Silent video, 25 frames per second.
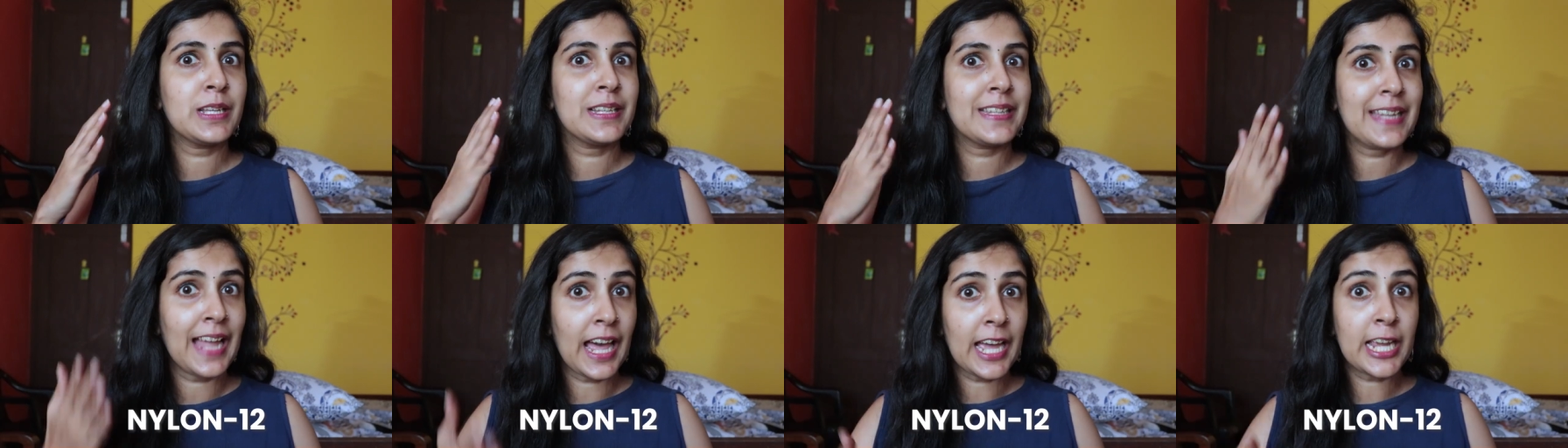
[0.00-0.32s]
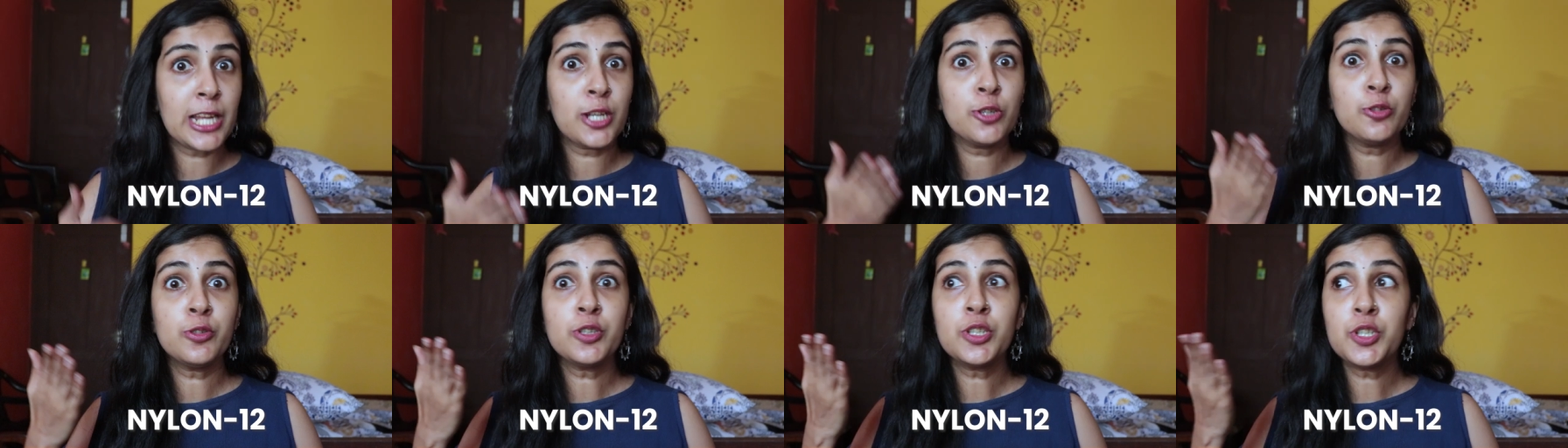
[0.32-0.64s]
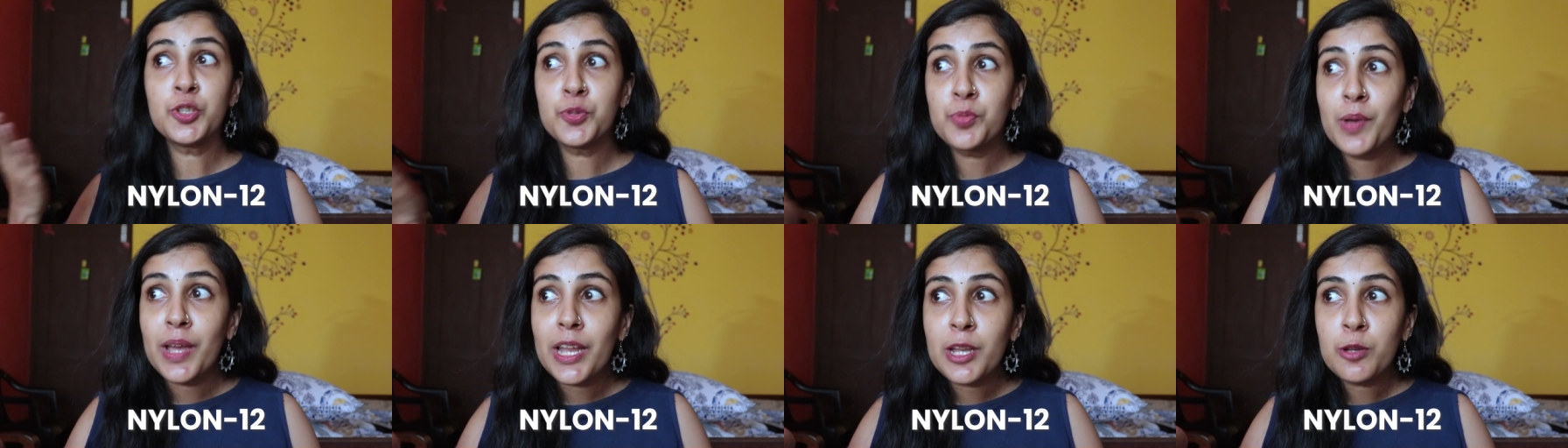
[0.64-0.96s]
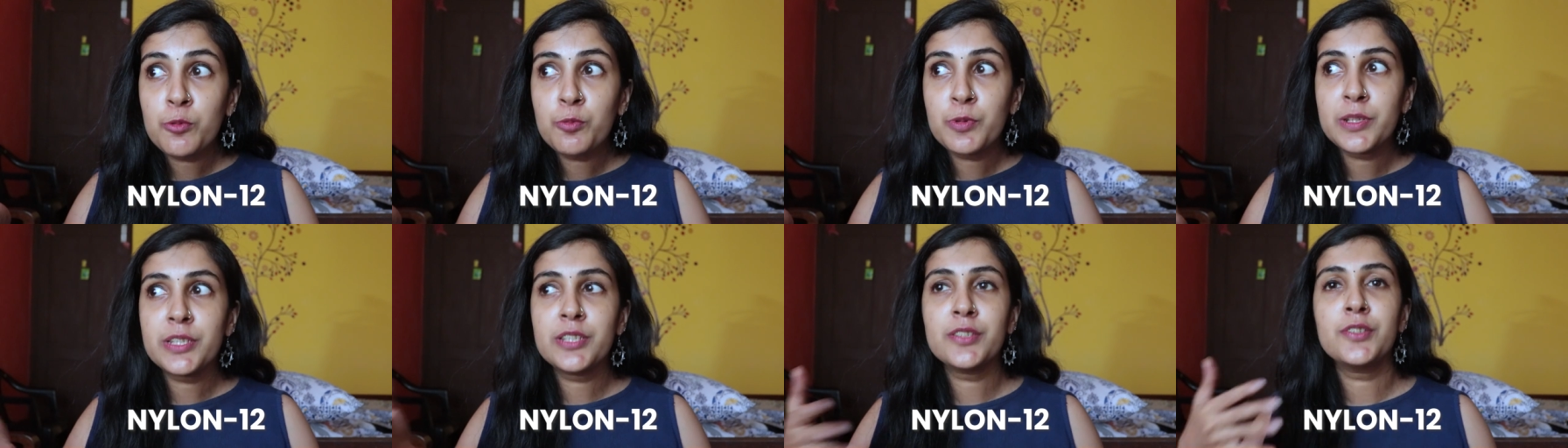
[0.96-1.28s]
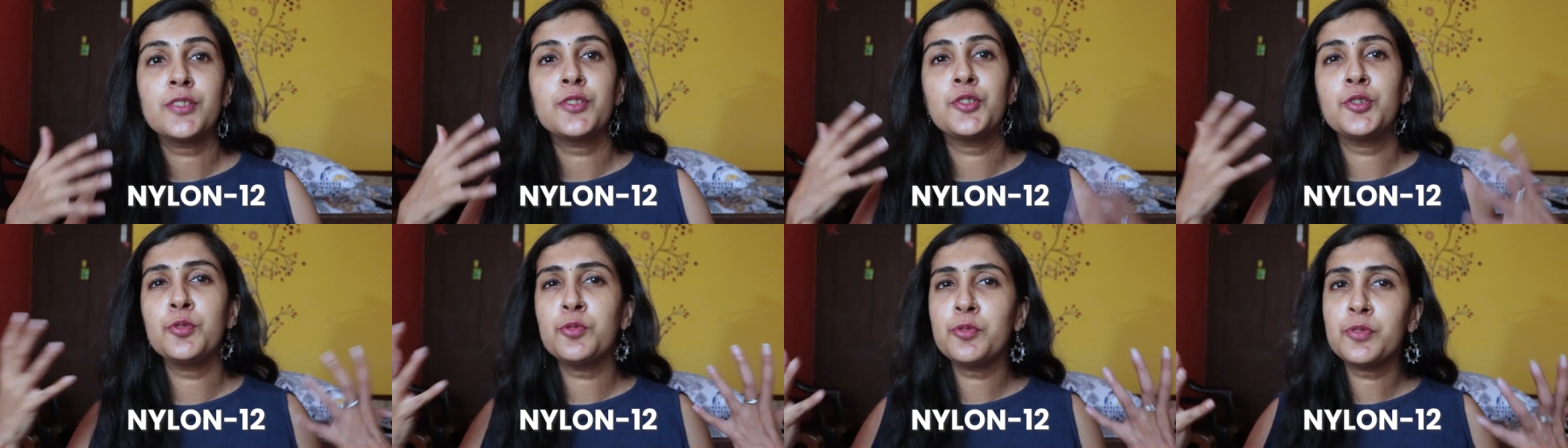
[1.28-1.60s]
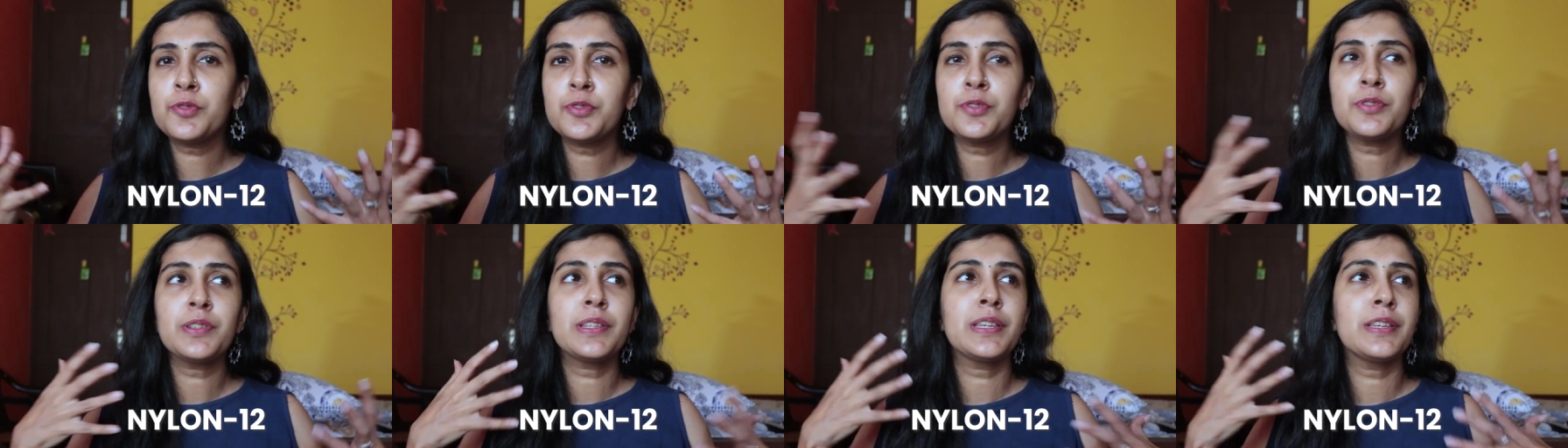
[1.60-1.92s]
nylon 12 which is
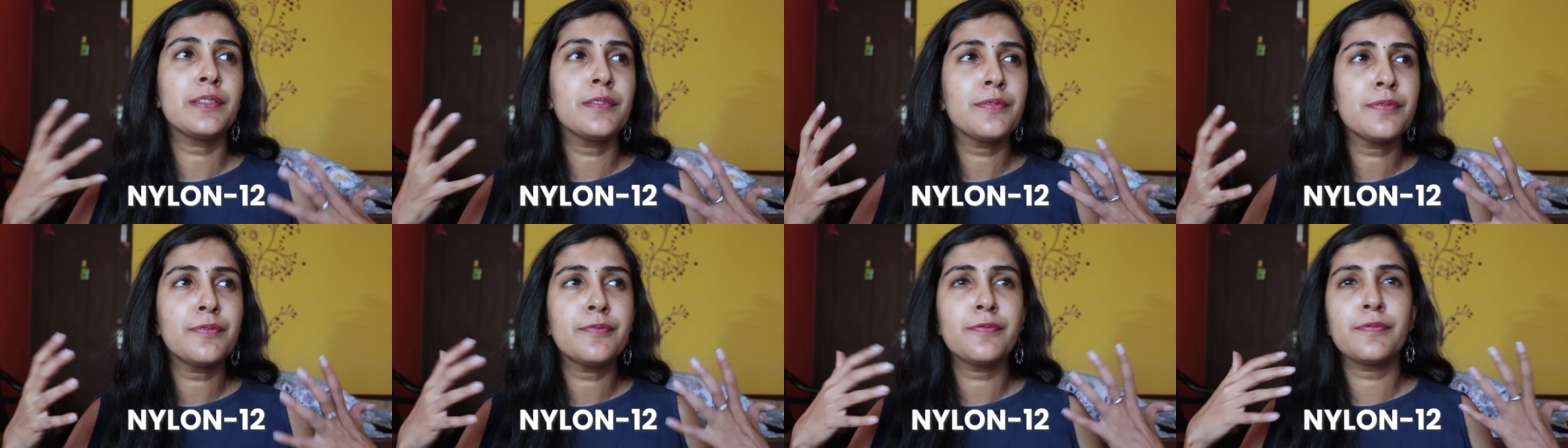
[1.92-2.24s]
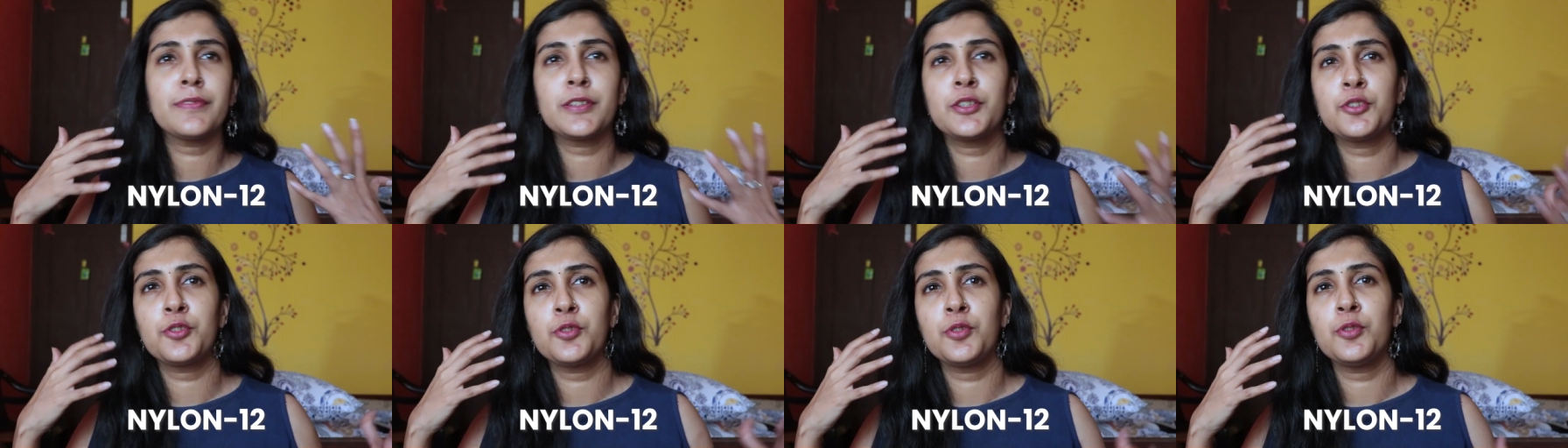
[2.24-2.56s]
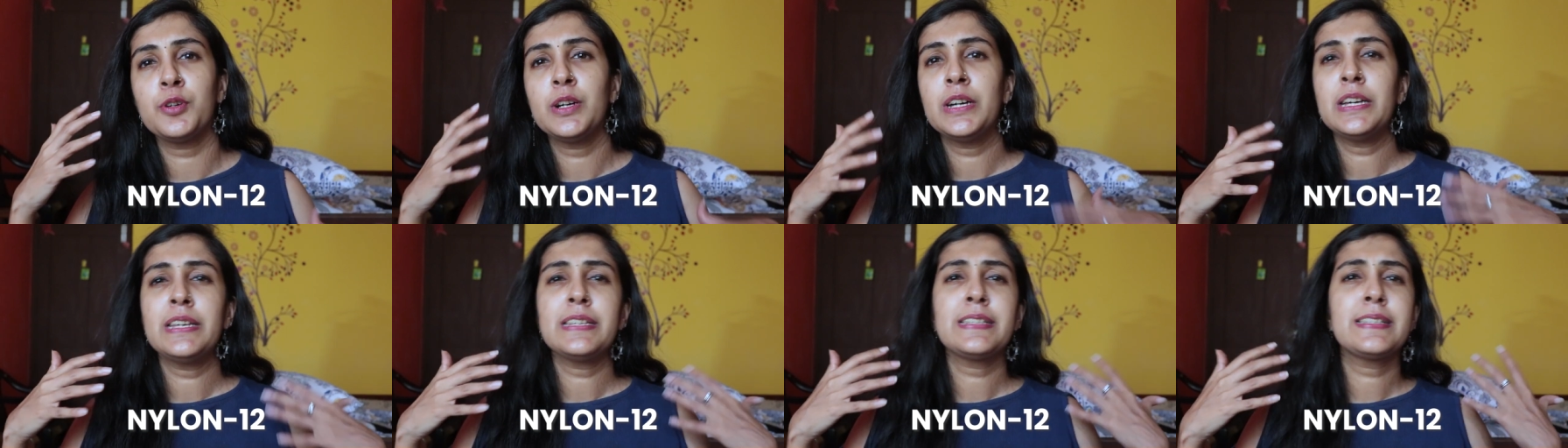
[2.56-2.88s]
used to give, you know,